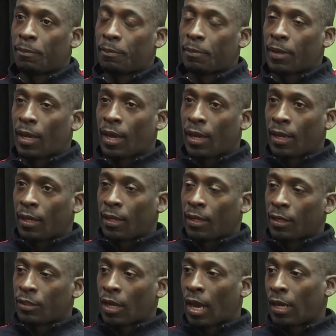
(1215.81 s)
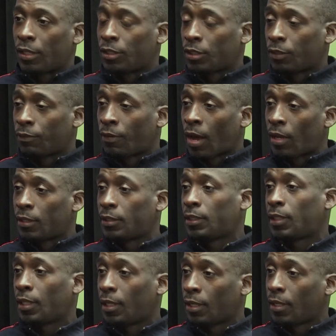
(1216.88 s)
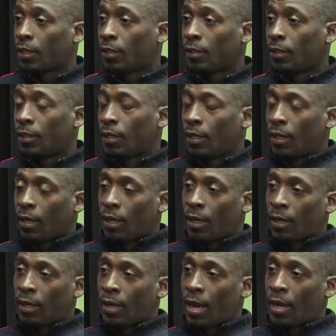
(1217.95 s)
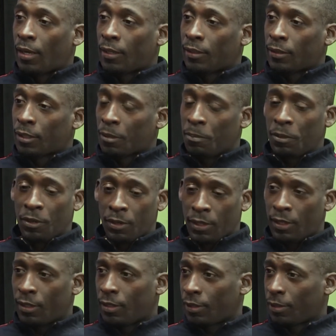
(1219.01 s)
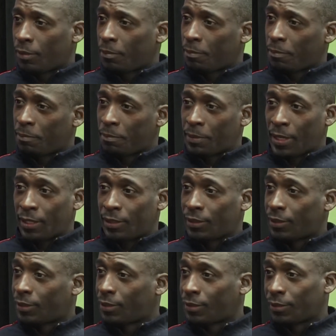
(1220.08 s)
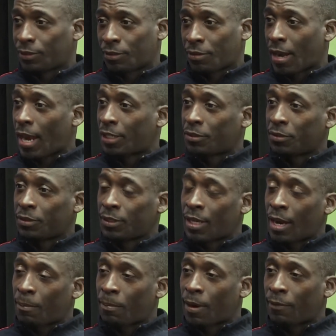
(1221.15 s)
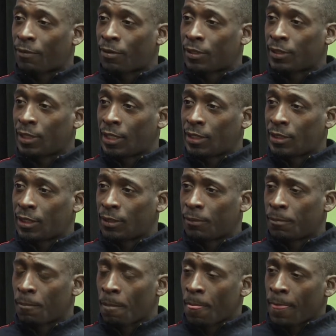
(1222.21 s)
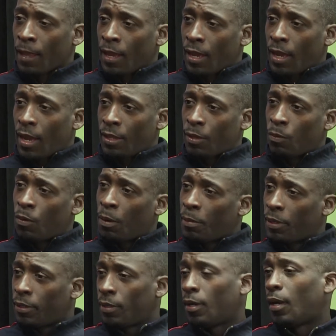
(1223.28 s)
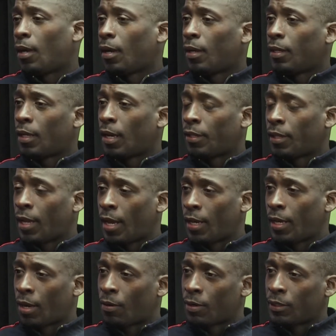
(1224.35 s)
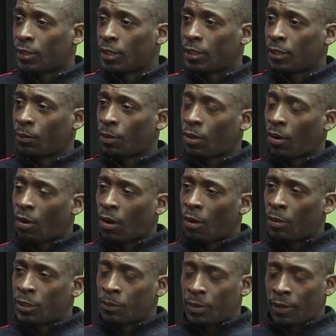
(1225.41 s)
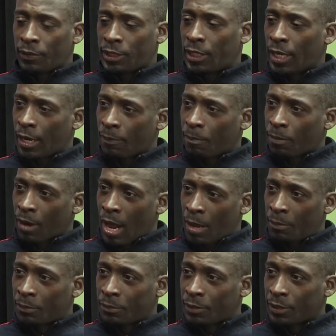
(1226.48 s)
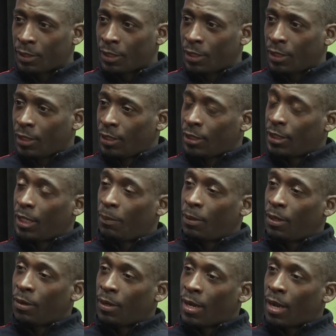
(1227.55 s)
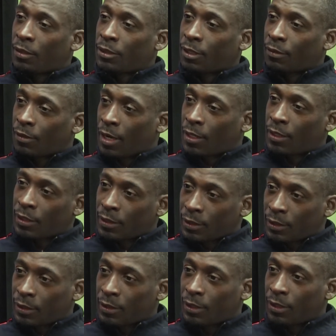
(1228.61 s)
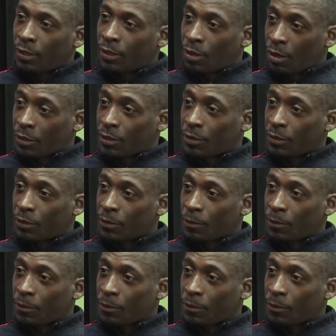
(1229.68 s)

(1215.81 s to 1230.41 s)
I used to volunteer at a community-based grassroots nonprofit organization, and the woman, the head of that organization, would always, whenever she had problems, she would go down to Rutgers Law School,